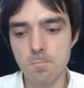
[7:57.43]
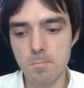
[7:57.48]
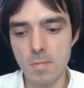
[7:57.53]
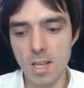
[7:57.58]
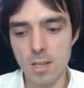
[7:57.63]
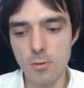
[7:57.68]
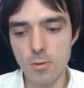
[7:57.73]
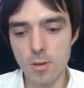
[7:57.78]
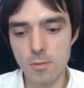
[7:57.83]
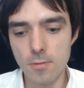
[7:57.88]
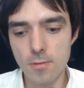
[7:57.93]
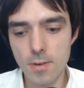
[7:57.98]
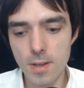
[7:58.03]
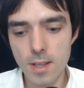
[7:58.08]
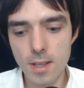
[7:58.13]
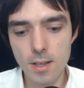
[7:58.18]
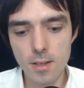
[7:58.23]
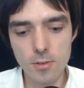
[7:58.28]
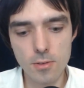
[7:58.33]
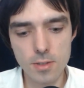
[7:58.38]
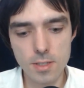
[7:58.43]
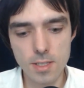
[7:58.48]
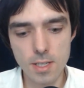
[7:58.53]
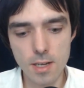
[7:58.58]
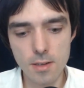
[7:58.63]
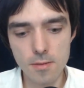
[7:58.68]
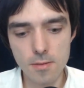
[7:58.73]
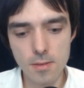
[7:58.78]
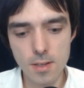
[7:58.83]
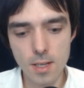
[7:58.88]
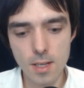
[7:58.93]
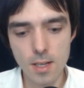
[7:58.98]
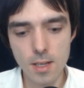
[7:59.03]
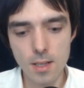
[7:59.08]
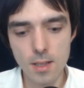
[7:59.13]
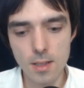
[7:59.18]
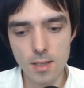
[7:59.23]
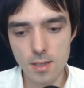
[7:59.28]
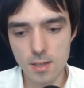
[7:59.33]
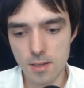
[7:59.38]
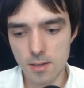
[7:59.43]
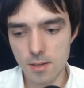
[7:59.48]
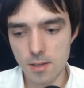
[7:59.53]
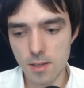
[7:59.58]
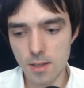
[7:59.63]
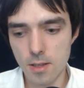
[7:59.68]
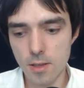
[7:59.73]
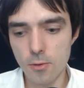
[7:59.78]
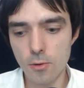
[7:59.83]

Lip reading: you are freeing yourself. Like, you